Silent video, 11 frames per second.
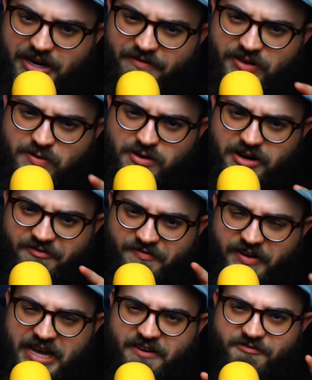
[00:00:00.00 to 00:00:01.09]
If you were to
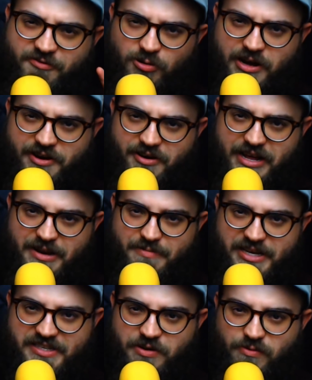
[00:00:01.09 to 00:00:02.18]
fight 400
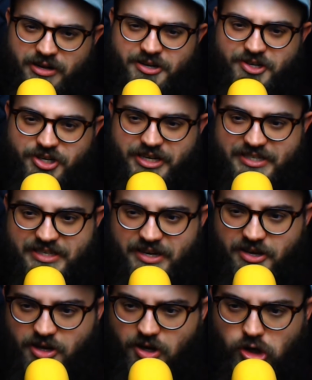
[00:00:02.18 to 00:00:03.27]
enemies, you wouldn't just
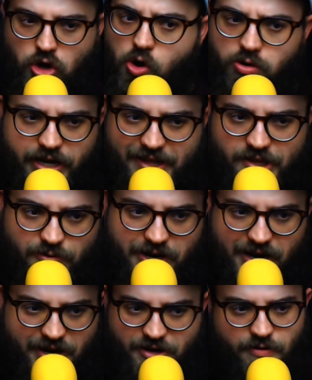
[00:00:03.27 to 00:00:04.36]
go like
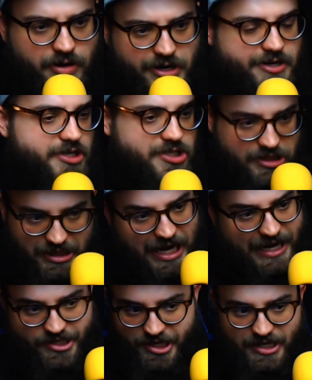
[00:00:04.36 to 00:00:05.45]
300 where you're just
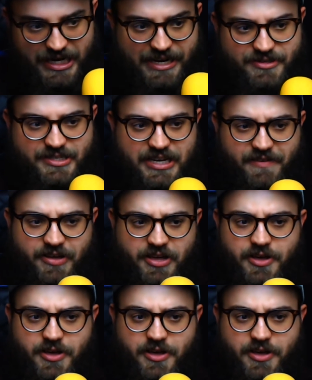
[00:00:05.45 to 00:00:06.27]
slashing down stuff.